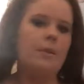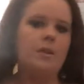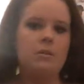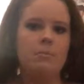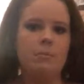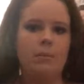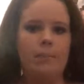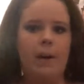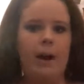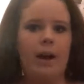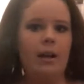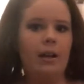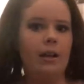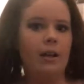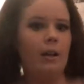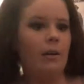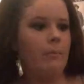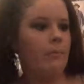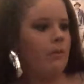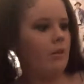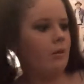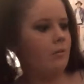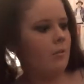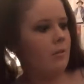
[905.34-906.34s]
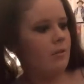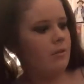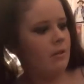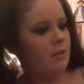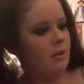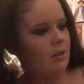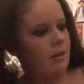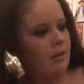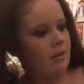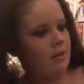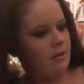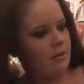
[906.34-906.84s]
back to my palette, I'm going to be using
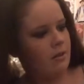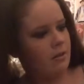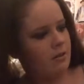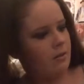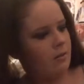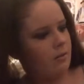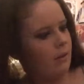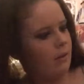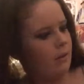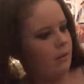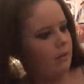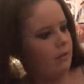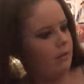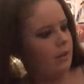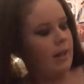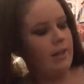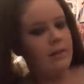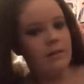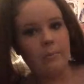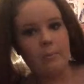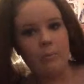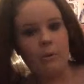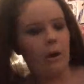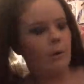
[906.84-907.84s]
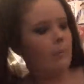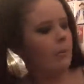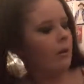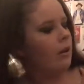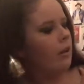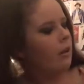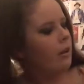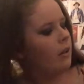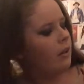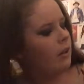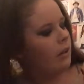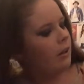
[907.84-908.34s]
this primer.
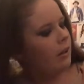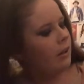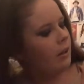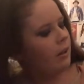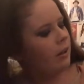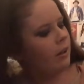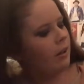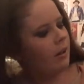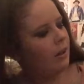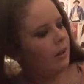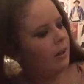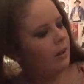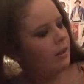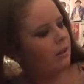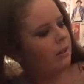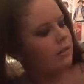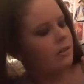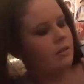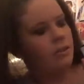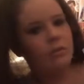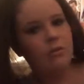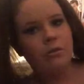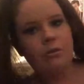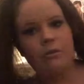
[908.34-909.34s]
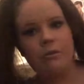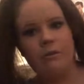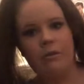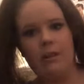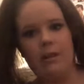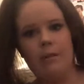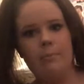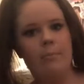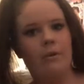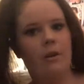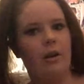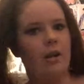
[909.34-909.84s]
This
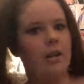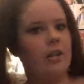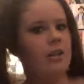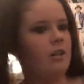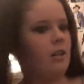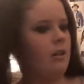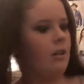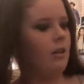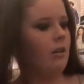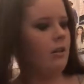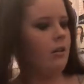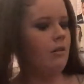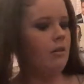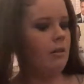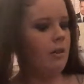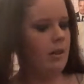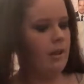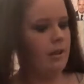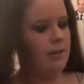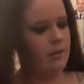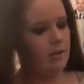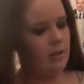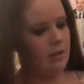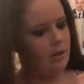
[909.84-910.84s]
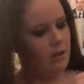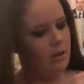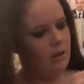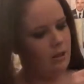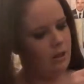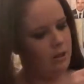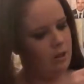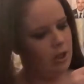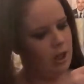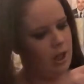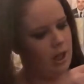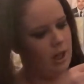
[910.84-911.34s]
cream eyeshadow, and it's in the
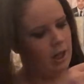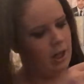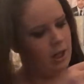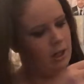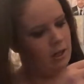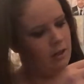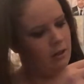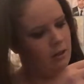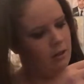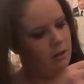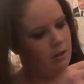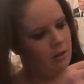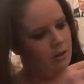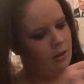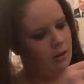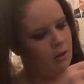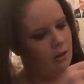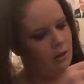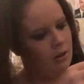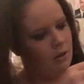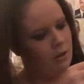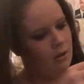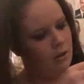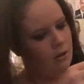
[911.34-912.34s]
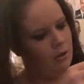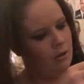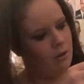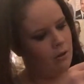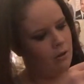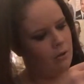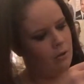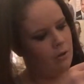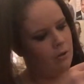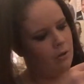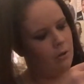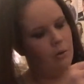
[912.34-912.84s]
shade
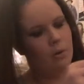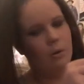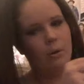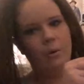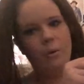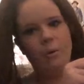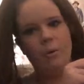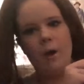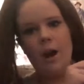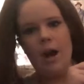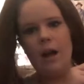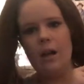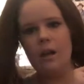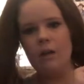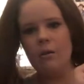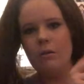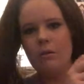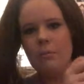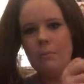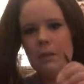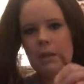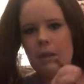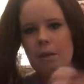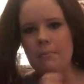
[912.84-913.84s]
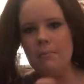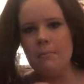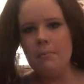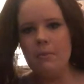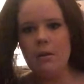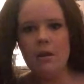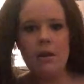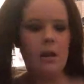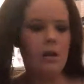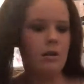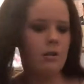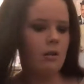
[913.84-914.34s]
Colourist.
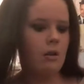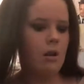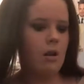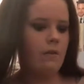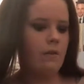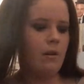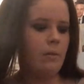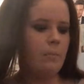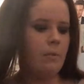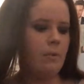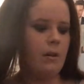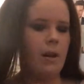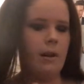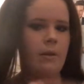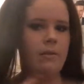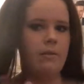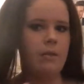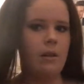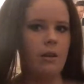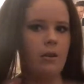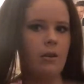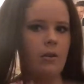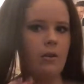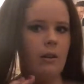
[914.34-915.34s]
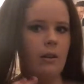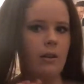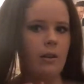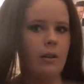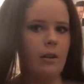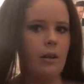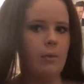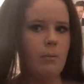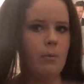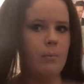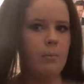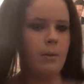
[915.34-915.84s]
I don't know if I pronounced that
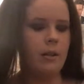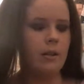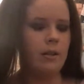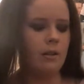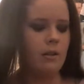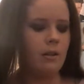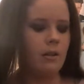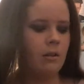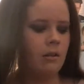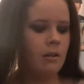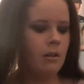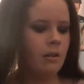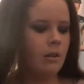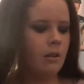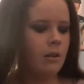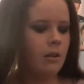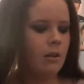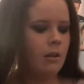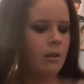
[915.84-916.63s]
correctly, I probably didn't.